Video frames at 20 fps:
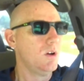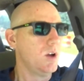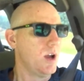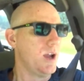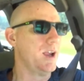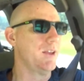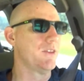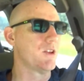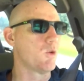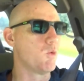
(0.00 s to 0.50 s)

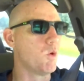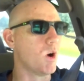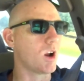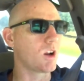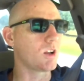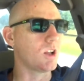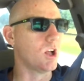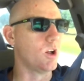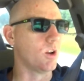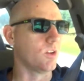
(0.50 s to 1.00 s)
And their
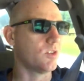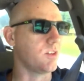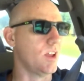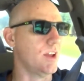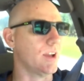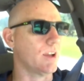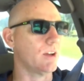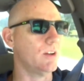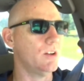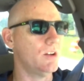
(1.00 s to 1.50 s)
workload is
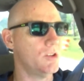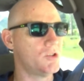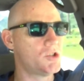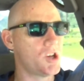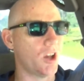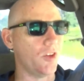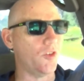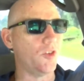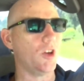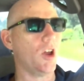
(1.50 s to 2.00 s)
like
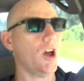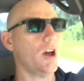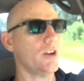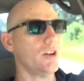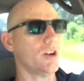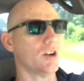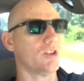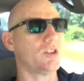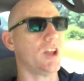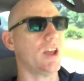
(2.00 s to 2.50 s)
just
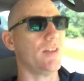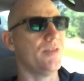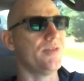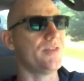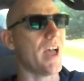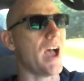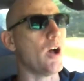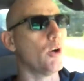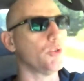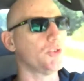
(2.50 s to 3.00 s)
under ten
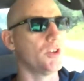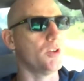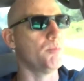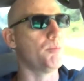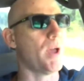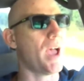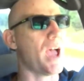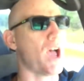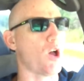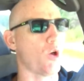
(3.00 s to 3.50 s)
thousand
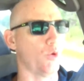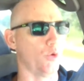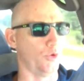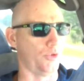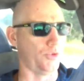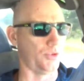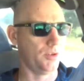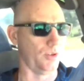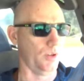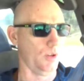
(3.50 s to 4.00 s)

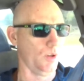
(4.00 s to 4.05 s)
pounds,